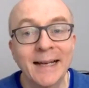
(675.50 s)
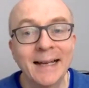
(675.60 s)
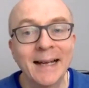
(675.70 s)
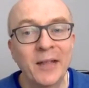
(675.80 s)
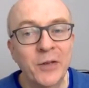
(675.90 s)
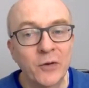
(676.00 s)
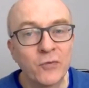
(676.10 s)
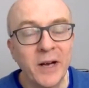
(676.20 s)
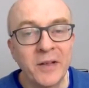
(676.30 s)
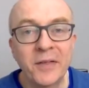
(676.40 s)
The
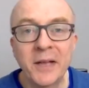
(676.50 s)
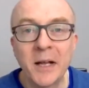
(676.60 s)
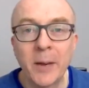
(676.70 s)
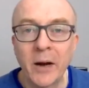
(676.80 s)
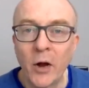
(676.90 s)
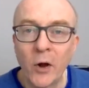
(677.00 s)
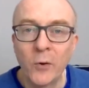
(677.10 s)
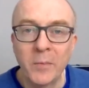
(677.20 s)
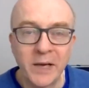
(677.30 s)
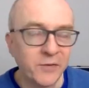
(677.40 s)
great thing about
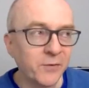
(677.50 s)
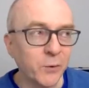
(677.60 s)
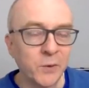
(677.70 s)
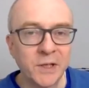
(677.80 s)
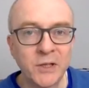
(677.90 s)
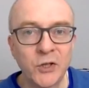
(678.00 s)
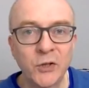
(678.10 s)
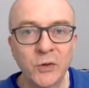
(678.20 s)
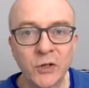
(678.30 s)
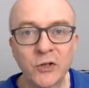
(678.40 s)
homemade food is
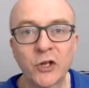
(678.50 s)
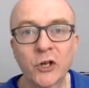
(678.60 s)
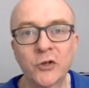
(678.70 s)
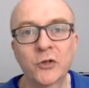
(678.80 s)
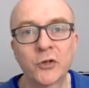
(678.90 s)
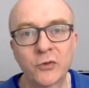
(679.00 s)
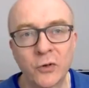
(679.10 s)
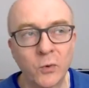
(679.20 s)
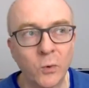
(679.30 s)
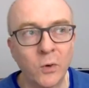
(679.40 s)
you can
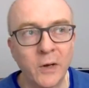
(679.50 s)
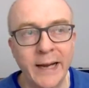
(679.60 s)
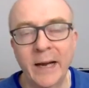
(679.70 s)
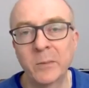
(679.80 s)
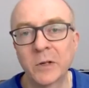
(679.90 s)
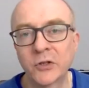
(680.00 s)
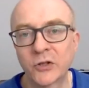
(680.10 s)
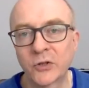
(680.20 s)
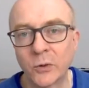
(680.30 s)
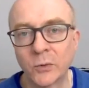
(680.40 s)
control how
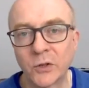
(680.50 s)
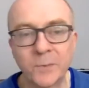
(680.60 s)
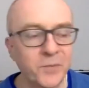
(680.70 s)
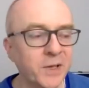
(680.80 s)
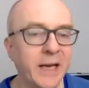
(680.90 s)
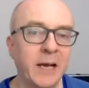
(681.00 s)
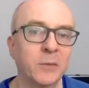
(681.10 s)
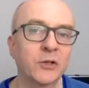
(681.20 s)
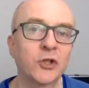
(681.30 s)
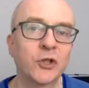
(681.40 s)
much salt and how
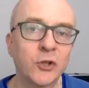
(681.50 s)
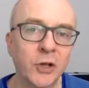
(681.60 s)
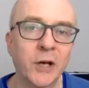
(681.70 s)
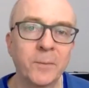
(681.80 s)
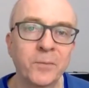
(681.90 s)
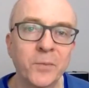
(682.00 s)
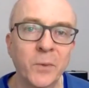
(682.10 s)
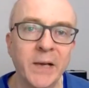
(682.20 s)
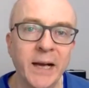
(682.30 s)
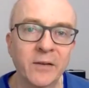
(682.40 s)
much sugar
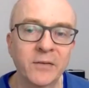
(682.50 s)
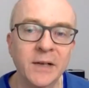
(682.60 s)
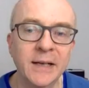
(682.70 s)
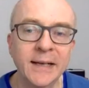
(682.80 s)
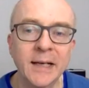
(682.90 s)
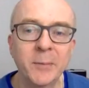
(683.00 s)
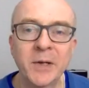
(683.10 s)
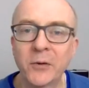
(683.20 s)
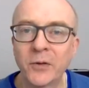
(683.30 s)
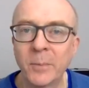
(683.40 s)
we have.
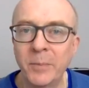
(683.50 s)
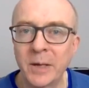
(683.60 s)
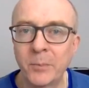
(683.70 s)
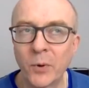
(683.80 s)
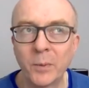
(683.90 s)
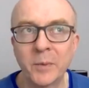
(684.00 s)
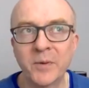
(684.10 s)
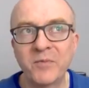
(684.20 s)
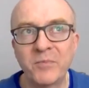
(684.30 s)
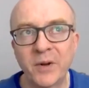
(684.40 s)
Because the big problem
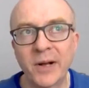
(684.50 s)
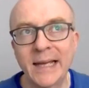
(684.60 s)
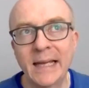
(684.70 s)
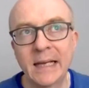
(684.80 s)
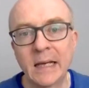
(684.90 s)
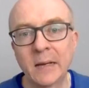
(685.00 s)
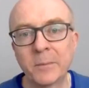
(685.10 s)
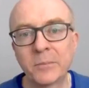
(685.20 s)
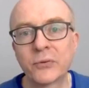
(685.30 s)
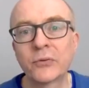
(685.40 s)
of buying
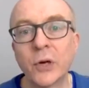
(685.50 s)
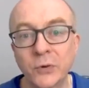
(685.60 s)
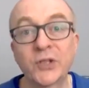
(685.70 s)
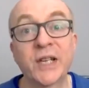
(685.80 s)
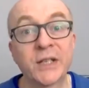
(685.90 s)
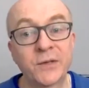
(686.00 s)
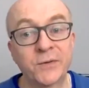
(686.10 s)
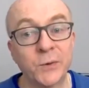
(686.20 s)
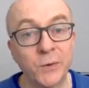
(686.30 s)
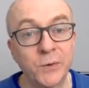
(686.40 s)
processed
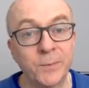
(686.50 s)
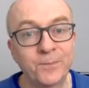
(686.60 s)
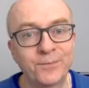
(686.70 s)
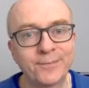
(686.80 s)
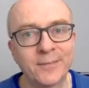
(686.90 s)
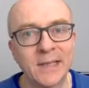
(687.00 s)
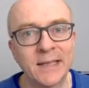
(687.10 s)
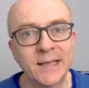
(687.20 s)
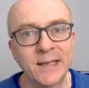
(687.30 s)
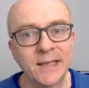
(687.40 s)
food
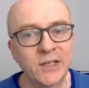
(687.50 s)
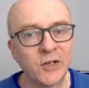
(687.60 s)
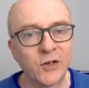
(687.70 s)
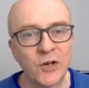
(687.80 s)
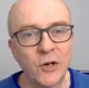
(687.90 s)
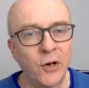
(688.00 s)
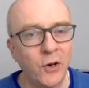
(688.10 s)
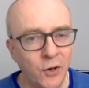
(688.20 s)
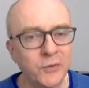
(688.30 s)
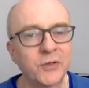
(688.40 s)
is that it's got
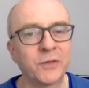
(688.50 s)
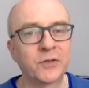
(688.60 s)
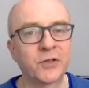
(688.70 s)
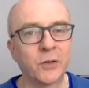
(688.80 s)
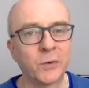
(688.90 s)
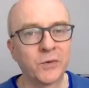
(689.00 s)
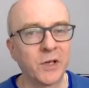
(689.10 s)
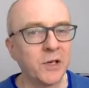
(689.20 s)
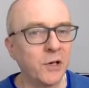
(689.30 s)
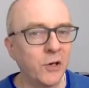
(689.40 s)
lots of salt
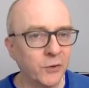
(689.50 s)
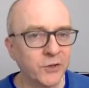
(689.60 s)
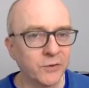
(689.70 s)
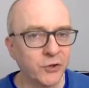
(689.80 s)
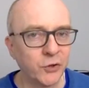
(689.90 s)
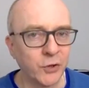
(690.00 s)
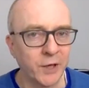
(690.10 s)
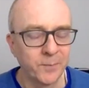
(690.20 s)
and lots of sugar.